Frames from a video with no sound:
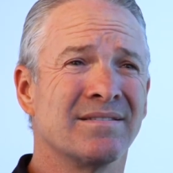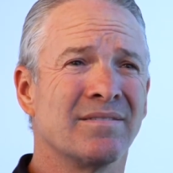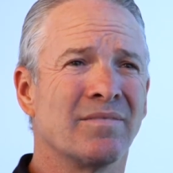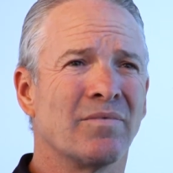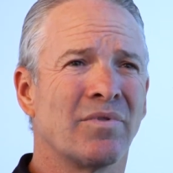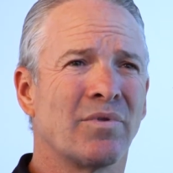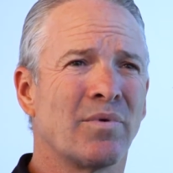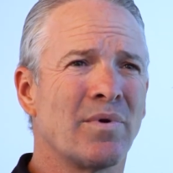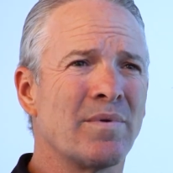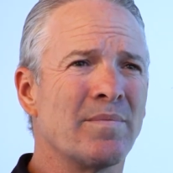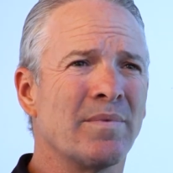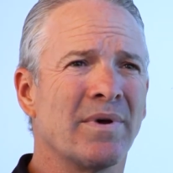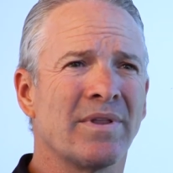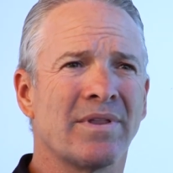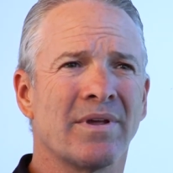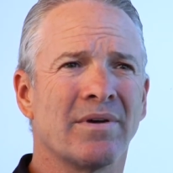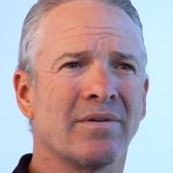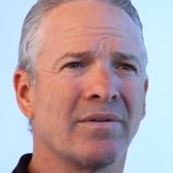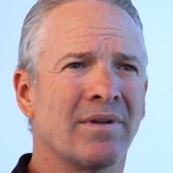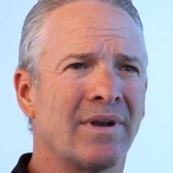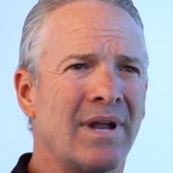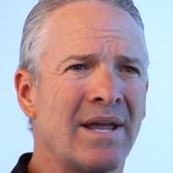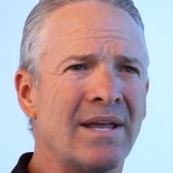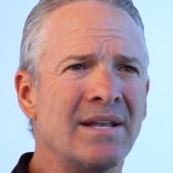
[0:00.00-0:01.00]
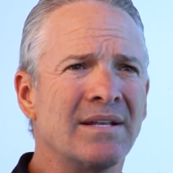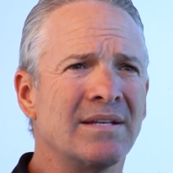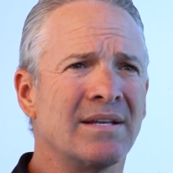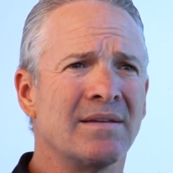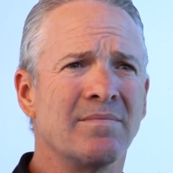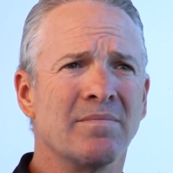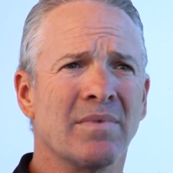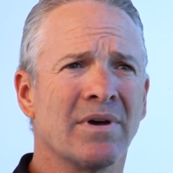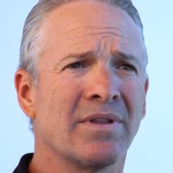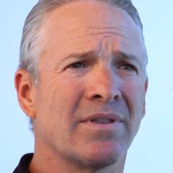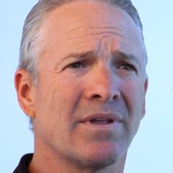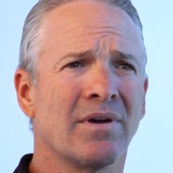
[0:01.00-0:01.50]
a 3-month-old and
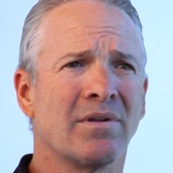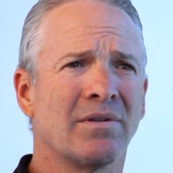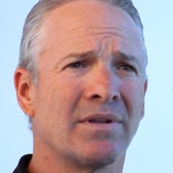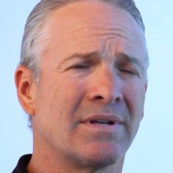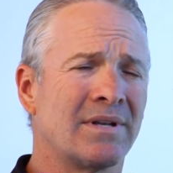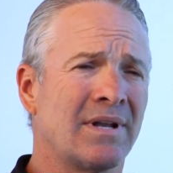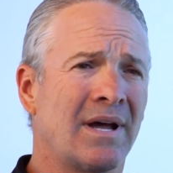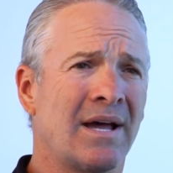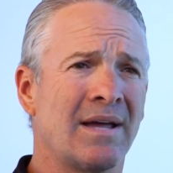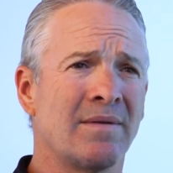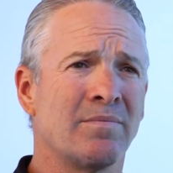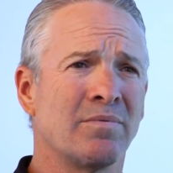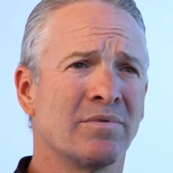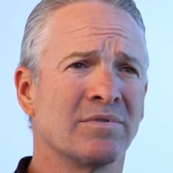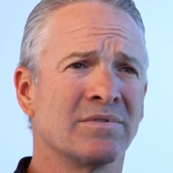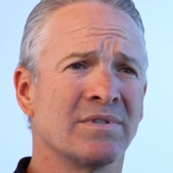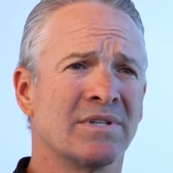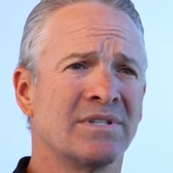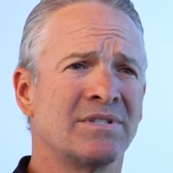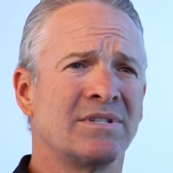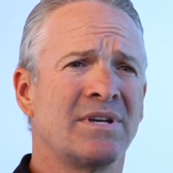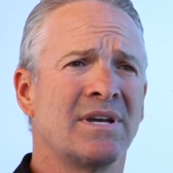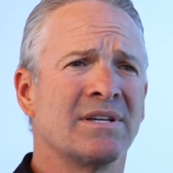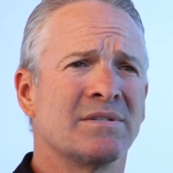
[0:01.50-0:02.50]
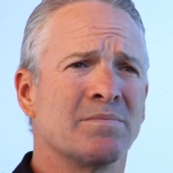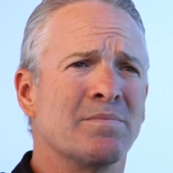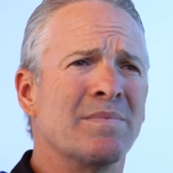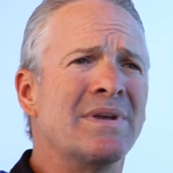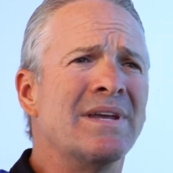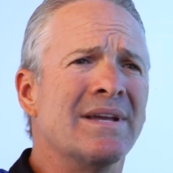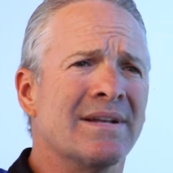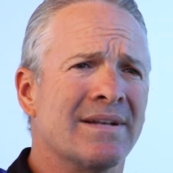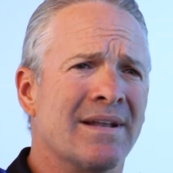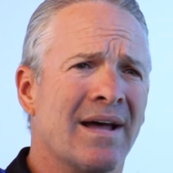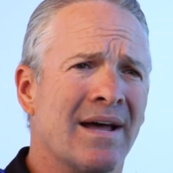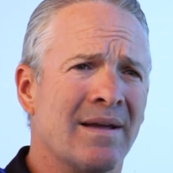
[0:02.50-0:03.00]
18-month-old in diapers, and she has me
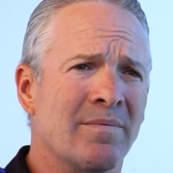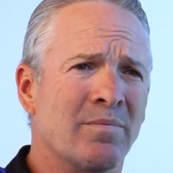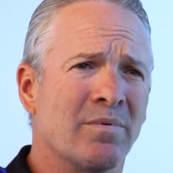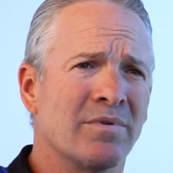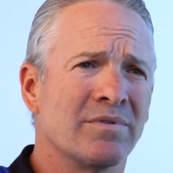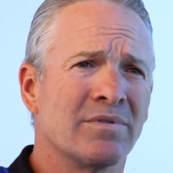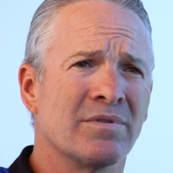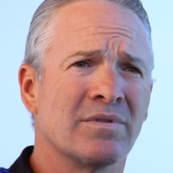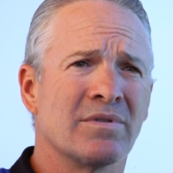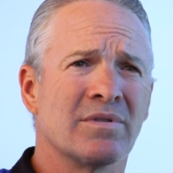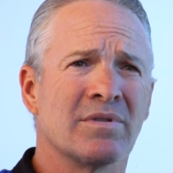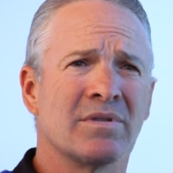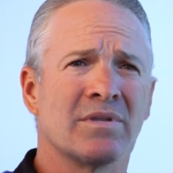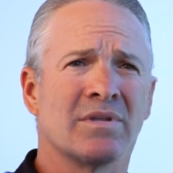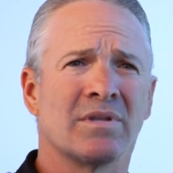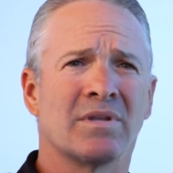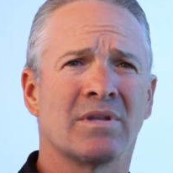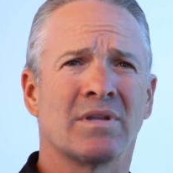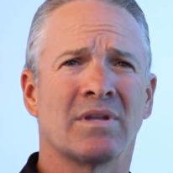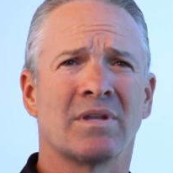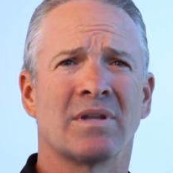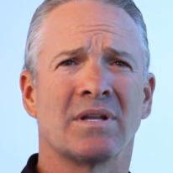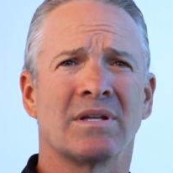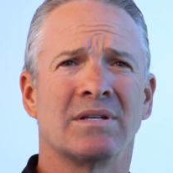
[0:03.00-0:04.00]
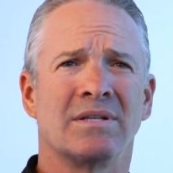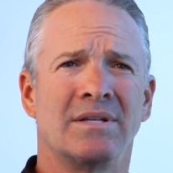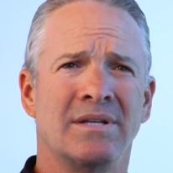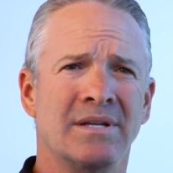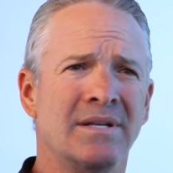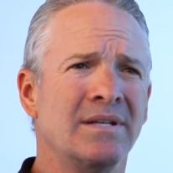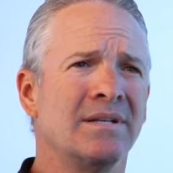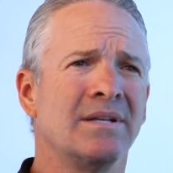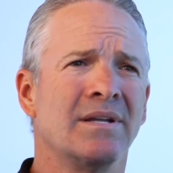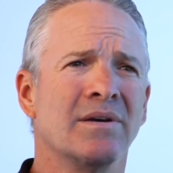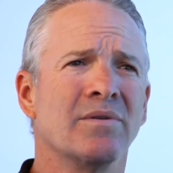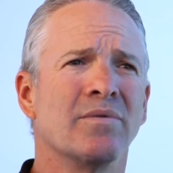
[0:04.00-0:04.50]
in diapers.
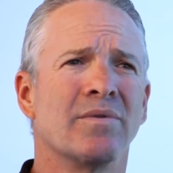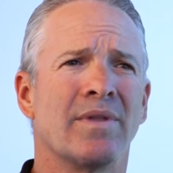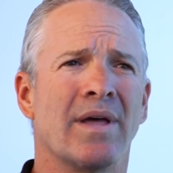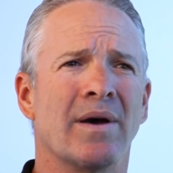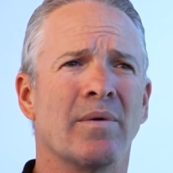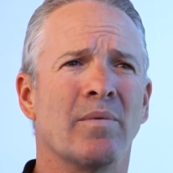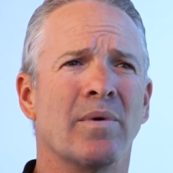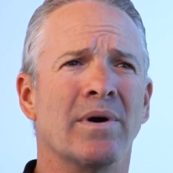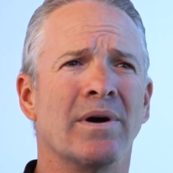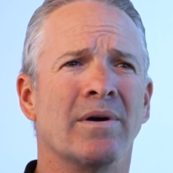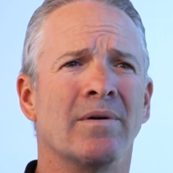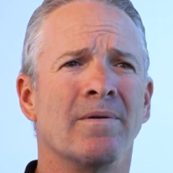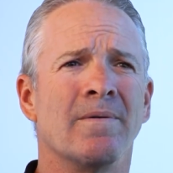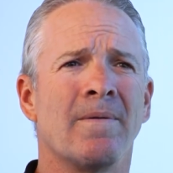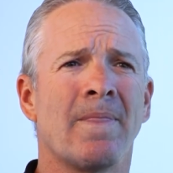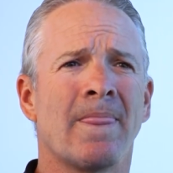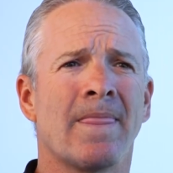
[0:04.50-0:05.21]
Didn't deal with that well.